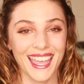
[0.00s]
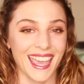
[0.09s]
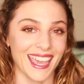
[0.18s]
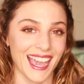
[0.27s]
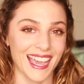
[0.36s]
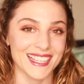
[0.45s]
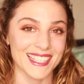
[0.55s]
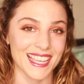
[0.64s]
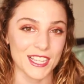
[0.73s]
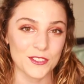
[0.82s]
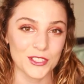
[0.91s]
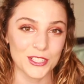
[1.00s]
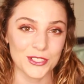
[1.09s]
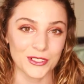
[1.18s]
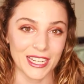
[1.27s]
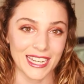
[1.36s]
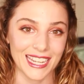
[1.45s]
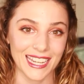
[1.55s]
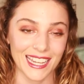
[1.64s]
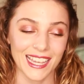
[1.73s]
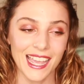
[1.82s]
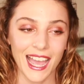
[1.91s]
Hey guys, thanks for
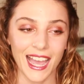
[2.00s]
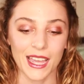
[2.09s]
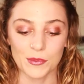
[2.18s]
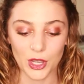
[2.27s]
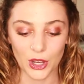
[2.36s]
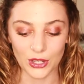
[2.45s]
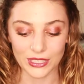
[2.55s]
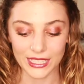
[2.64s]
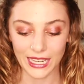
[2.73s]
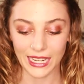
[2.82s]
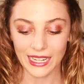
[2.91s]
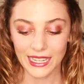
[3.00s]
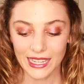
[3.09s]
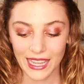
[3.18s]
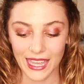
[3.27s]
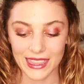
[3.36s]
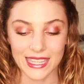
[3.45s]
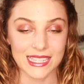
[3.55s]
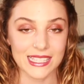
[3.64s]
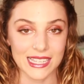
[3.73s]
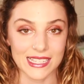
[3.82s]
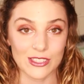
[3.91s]
joining. I'm Colleen and
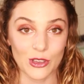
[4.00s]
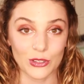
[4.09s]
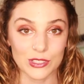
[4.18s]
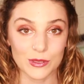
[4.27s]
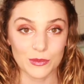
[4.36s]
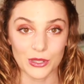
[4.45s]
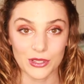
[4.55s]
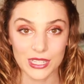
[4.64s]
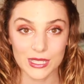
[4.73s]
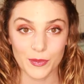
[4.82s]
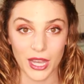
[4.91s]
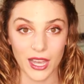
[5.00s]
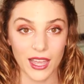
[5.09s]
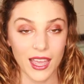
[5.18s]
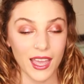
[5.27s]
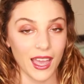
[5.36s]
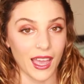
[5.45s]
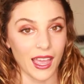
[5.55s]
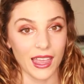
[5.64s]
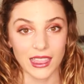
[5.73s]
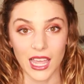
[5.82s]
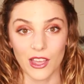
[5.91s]
this is Alt Beauty Spot.
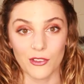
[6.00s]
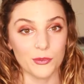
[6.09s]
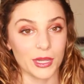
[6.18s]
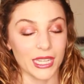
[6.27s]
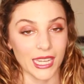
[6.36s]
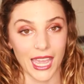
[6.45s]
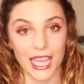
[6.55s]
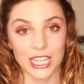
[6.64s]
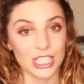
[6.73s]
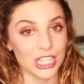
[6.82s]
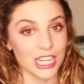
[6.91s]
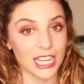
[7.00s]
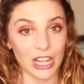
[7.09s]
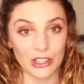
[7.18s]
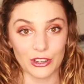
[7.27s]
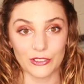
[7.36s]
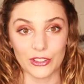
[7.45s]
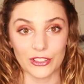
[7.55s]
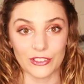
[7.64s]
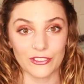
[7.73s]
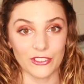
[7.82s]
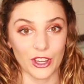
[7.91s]
I love being edgy, colorful,
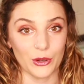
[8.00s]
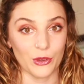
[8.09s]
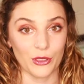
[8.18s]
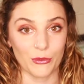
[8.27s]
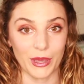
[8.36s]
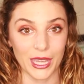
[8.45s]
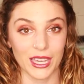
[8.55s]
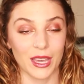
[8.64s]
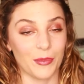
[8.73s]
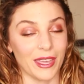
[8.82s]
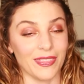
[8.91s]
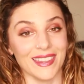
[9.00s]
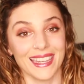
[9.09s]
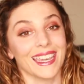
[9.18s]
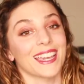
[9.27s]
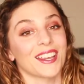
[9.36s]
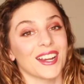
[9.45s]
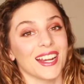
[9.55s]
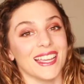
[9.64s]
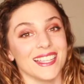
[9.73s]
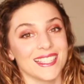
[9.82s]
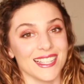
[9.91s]
and fun with makeup, and the kicker
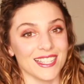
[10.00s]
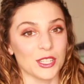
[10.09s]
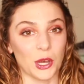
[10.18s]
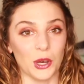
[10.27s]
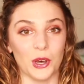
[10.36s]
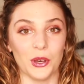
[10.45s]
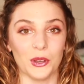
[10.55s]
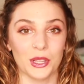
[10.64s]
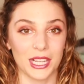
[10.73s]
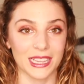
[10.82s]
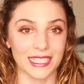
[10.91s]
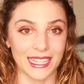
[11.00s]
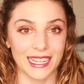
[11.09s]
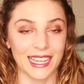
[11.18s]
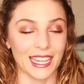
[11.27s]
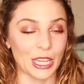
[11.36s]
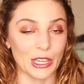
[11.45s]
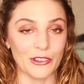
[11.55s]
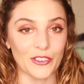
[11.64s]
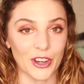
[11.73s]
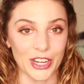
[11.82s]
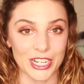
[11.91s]
is it's all clean and good
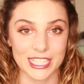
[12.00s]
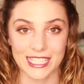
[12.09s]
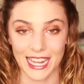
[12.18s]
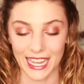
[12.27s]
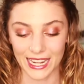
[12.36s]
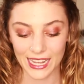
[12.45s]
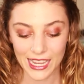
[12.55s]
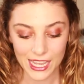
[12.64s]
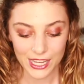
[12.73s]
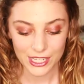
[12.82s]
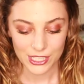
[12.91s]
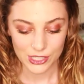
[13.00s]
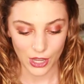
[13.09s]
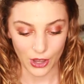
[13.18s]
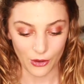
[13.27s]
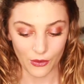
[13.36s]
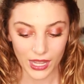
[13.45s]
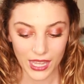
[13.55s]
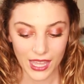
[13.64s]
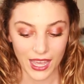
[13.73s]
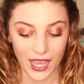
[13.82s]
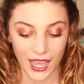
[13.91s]
for your skin. So
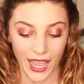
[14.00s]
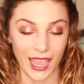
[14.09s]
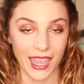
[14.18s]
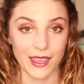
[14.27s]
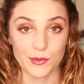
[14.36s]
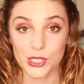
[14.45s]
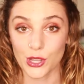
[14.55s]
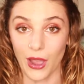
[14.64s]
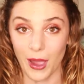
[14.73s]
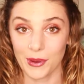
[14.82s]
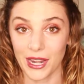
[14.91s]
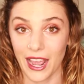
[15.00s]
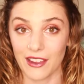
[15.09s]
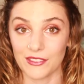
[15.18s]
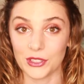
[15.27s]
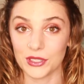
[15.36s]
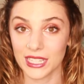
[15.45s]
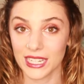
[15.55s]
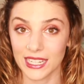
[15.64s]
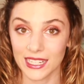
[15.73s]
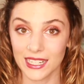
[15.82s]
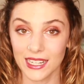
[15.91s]
I am so happy to have you
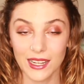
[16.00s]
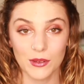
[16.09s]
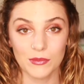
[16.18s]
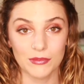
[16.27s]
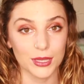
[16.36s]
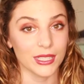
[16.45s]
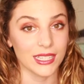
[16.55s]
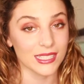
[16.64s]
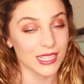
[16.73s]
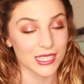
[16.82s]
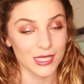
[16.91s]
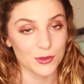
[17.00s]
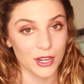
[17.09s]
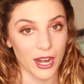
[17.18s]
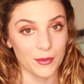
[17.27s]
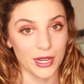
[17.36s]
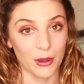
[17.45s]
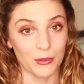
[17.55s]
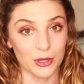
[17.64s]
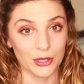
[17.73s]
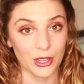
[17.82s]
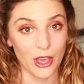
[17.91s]
here. Please hit subscribe down
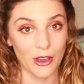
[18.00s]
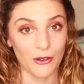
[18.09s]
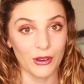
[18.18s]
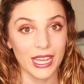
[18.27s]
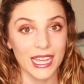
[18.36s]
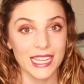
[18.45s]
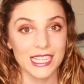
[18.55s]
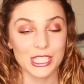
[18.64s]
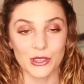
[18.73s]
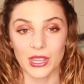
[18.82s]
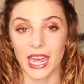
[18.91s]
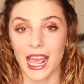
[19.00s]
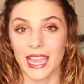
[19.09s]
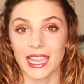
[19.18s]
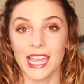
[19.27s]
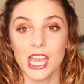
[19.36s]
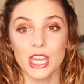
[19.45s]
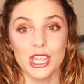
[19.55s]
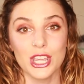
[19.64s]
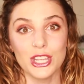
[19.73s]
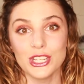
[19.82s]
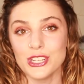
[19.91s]
below so that I
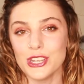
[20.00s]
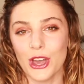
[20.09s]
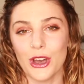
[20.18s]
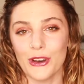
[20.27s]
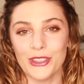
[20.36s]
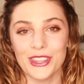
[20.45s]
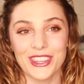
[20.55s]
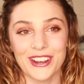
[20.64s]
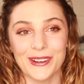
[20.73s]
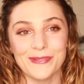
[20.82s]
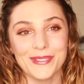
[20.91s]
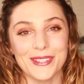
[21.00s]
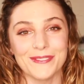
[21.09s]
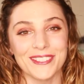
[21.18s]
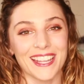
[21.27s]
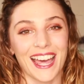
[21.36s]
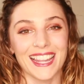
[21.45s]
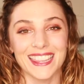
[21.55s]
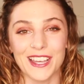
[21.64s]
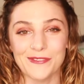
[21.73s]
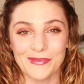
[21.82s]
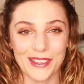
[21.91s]
know that there are people that
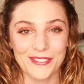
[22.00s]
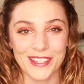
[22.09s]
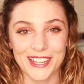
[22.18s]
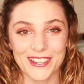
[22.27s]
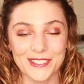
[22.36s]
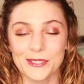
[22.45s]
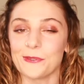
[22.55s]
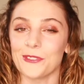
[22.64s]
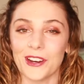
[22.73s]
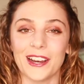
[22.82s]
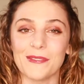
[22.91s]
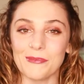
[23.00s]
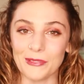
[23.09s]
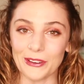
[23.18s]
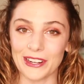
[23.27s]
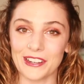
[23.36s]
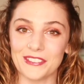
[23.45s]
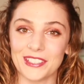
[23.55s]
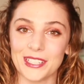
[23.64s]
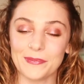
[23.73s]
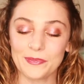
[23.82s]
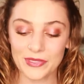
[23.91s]
love my videos and want more of
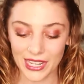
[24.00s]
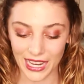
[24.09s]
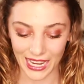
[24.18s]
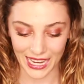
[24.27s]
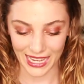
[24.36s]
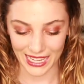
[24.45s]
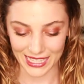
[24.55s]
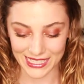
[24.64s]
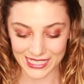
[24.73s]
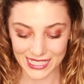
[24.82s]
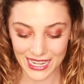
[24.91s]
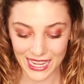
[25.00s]
them. And